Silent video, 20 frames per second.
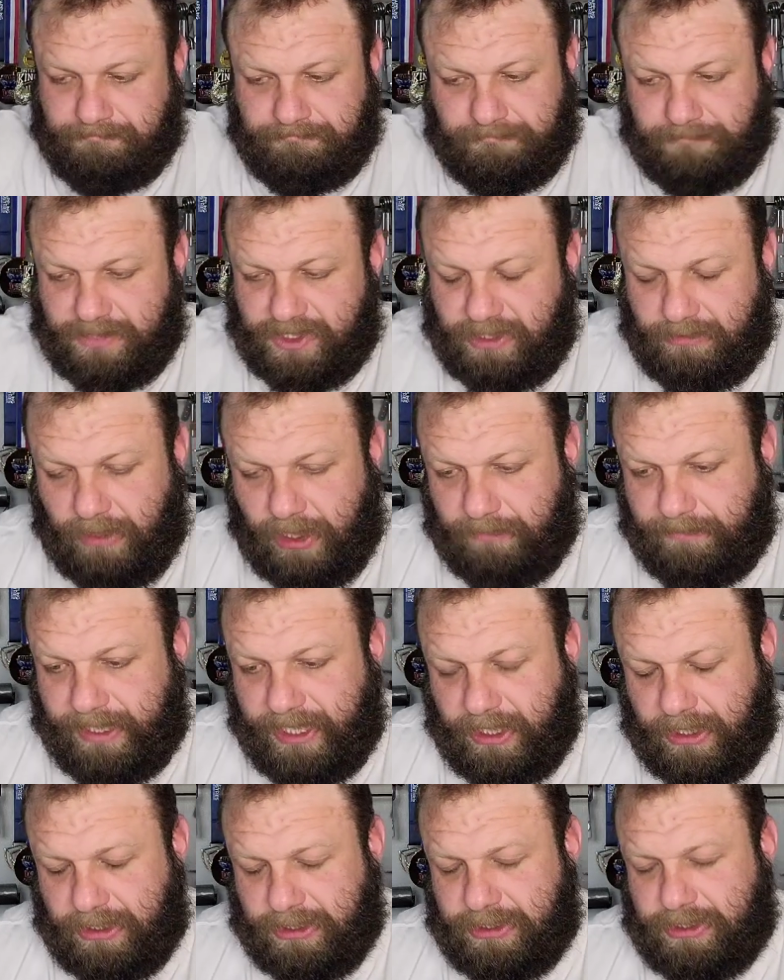some odd
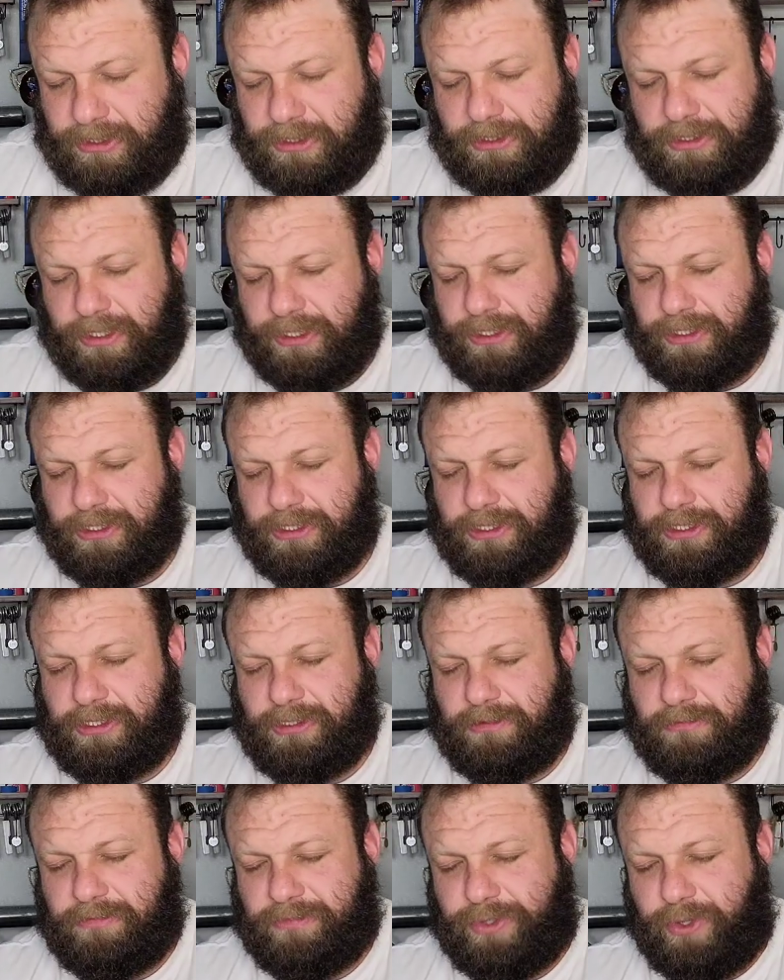pounds, his
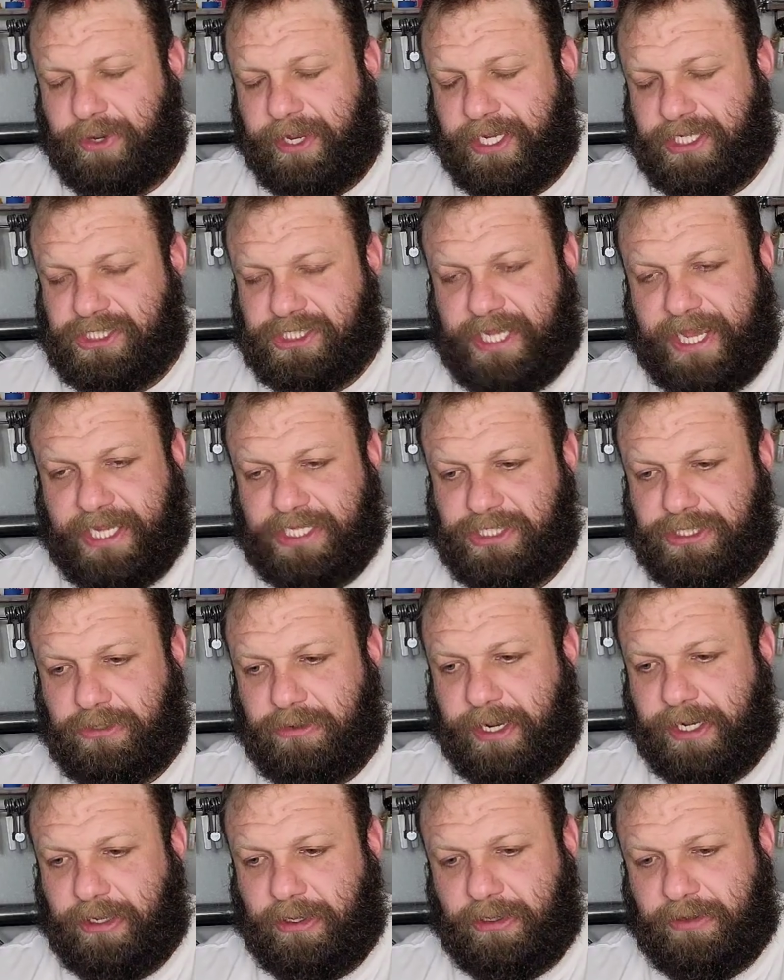3-inch Saxon
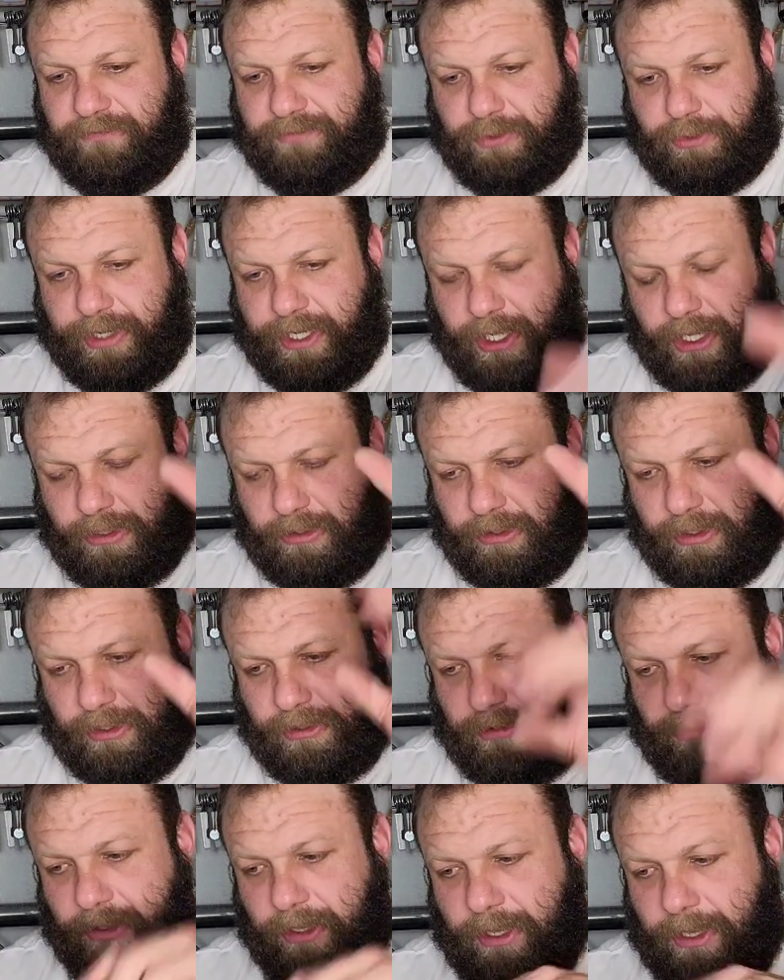record, 300
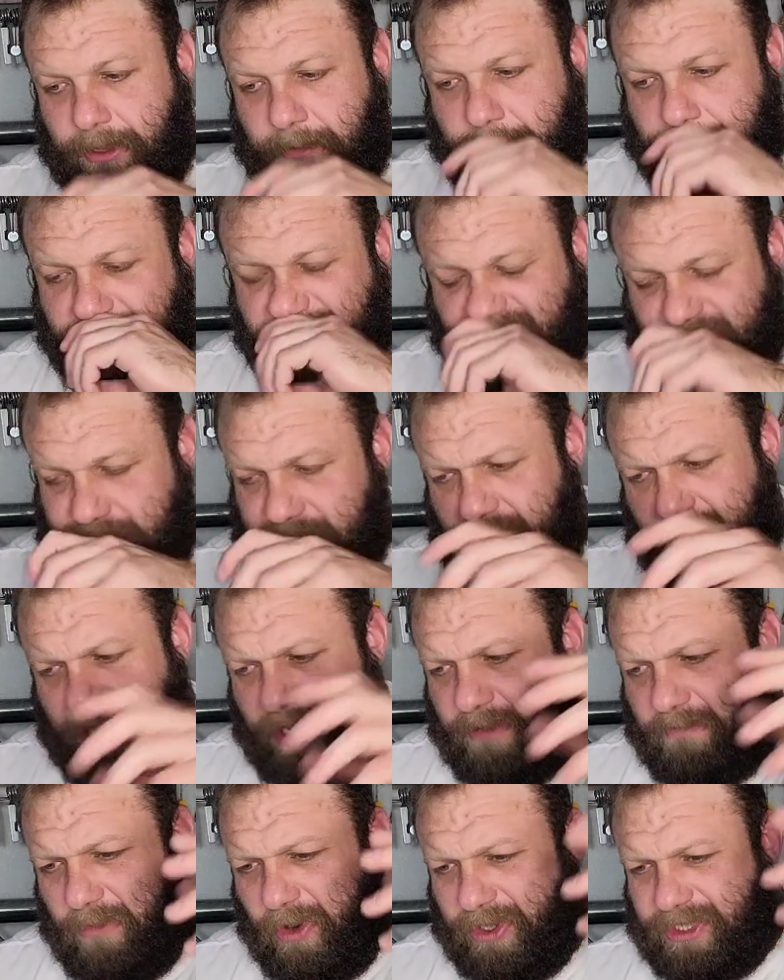pounds.
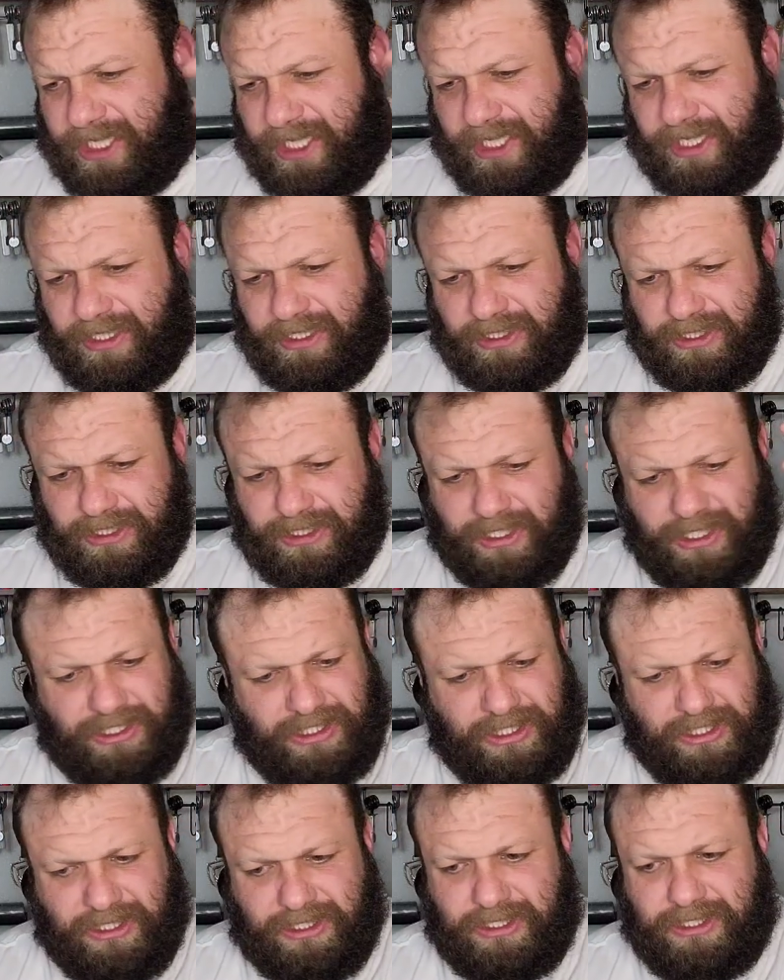Martins,
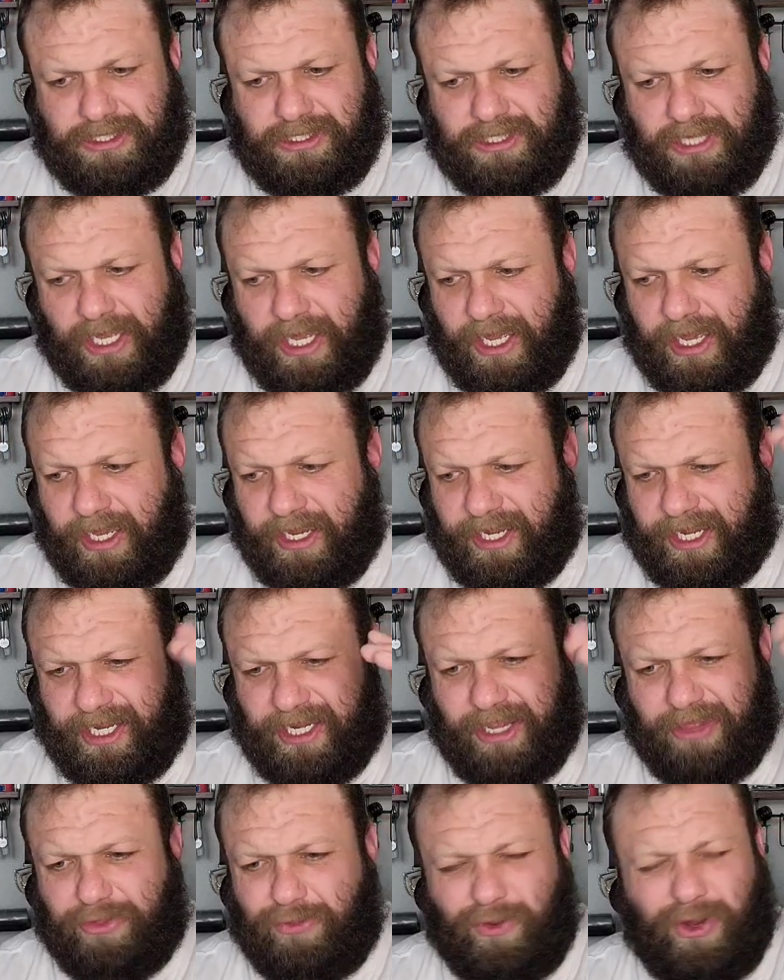Leachy's, he
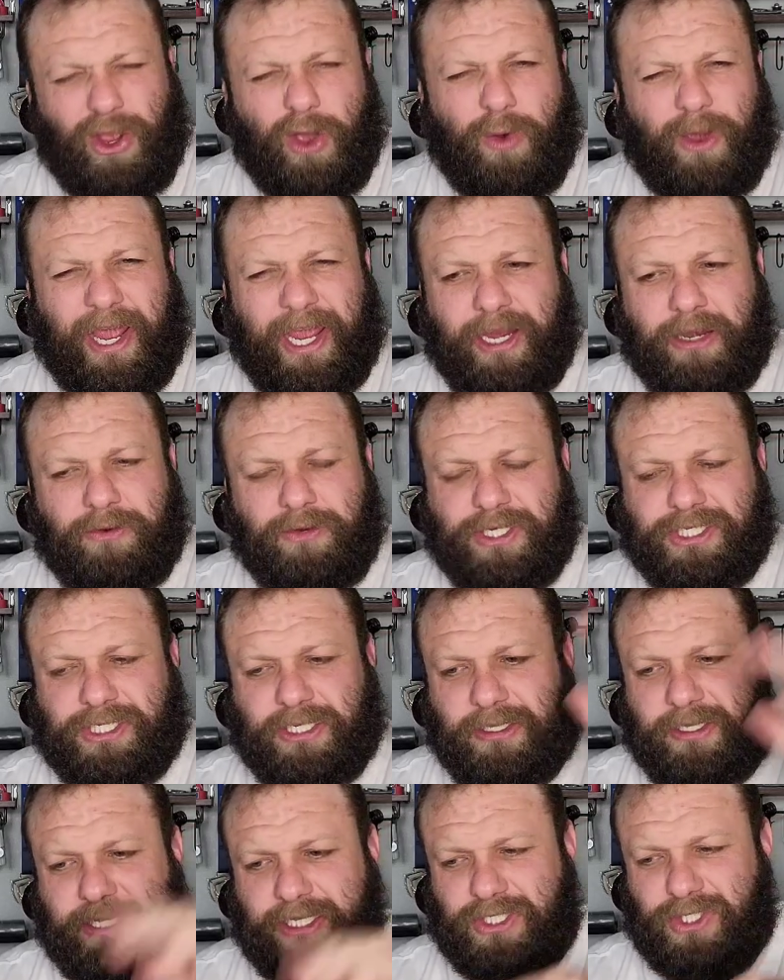did 308
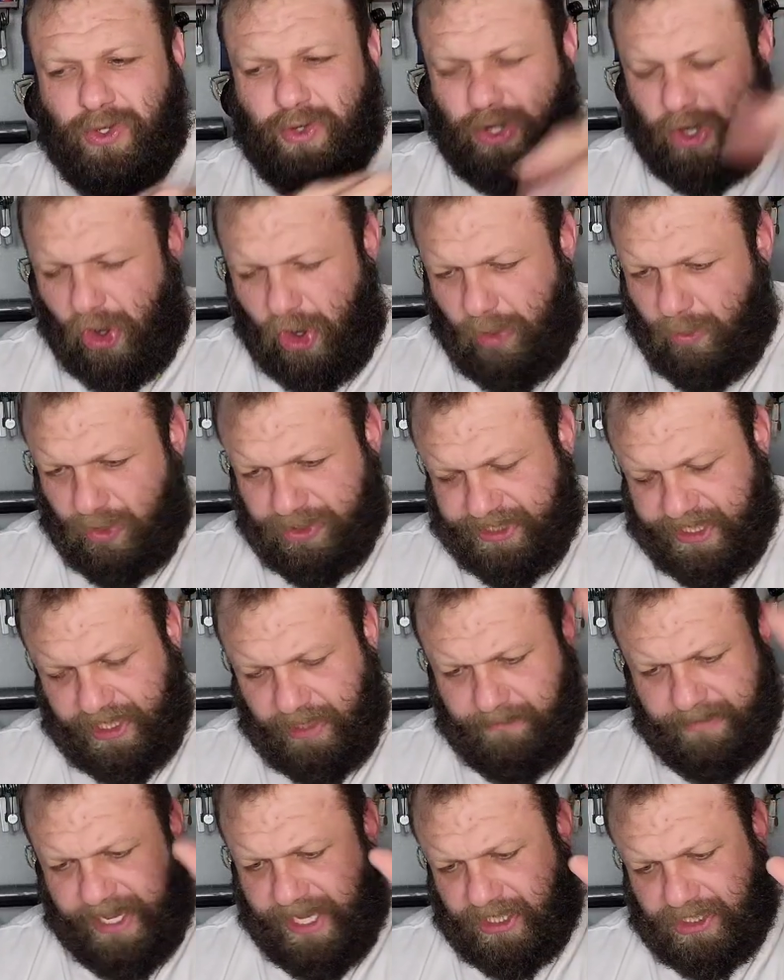recently, so Carl will take it
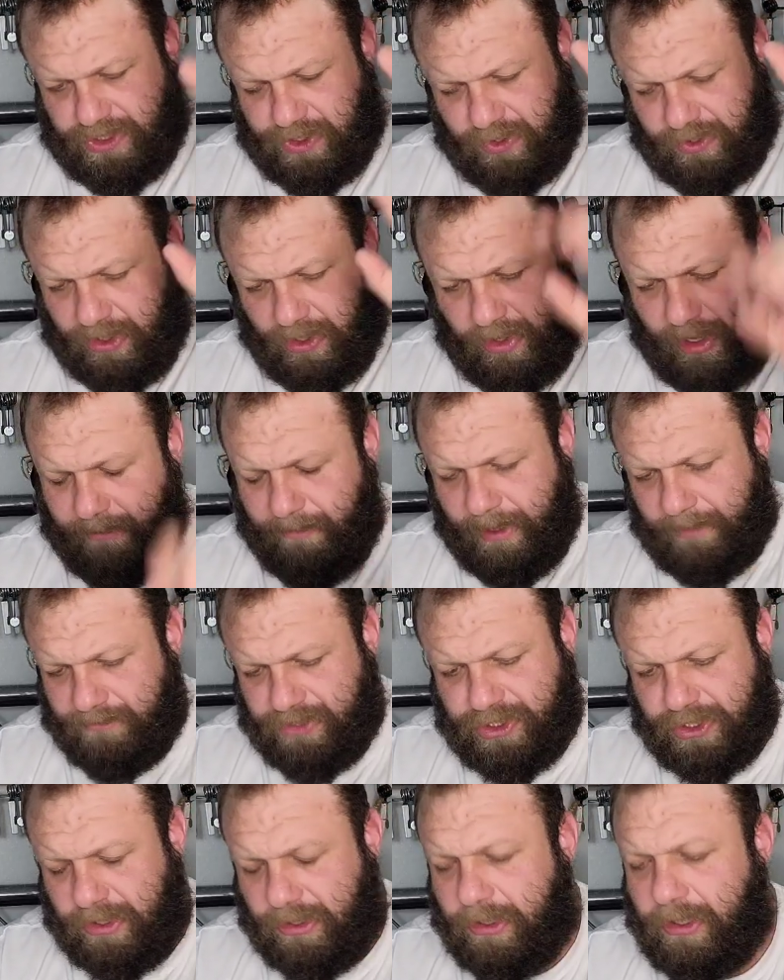back soon, though, I'm
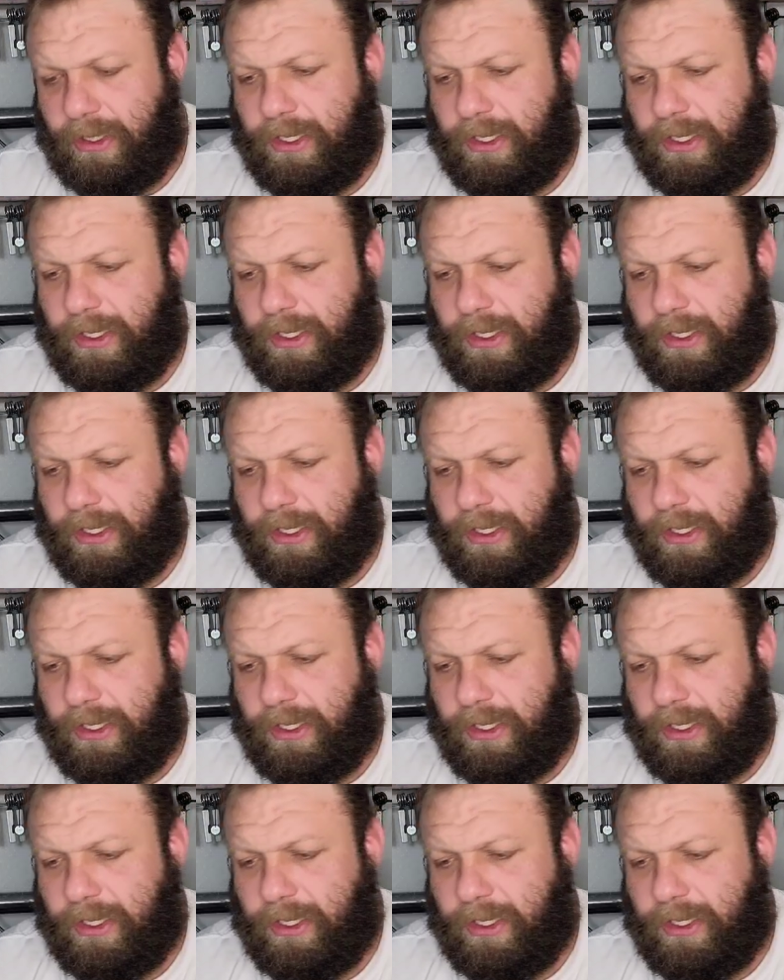sure.